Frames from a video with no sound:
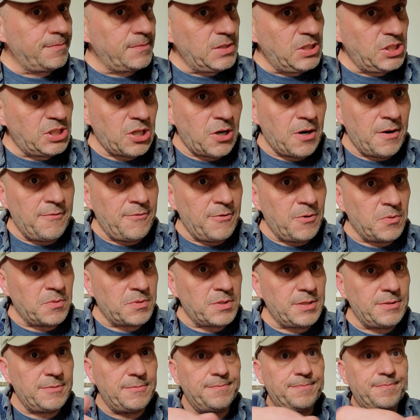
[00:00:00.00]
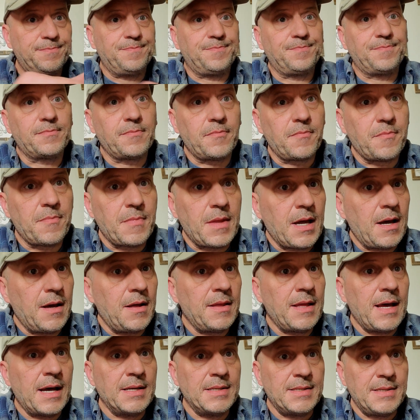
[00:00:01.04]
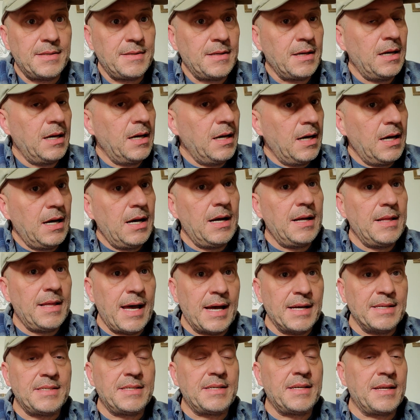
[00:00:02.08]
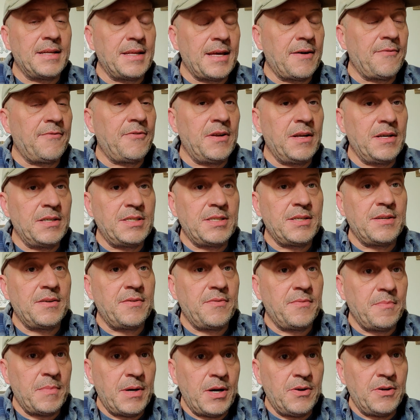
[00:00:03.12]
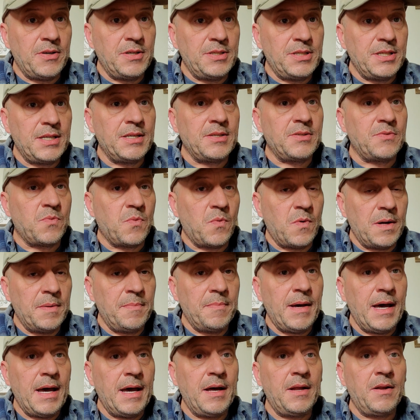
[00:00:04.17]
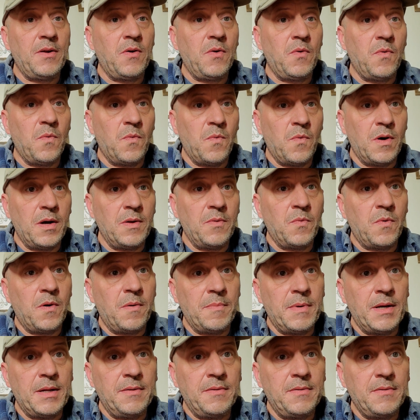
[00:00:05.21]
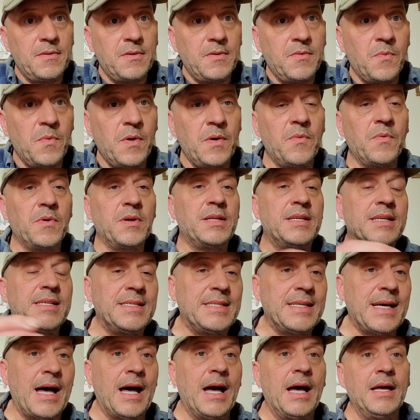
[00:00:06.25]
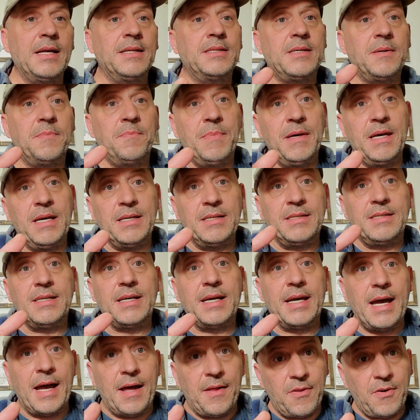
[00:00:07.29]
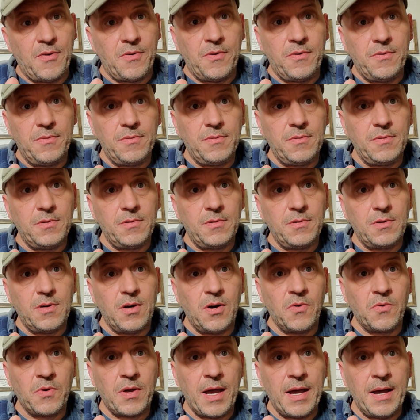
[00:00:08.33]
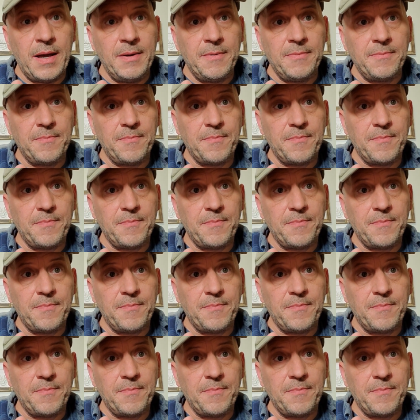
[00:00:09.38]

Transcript: Sorry, folks. That's the definition of marriage, is one man, one woman. We were designed to be together, okay?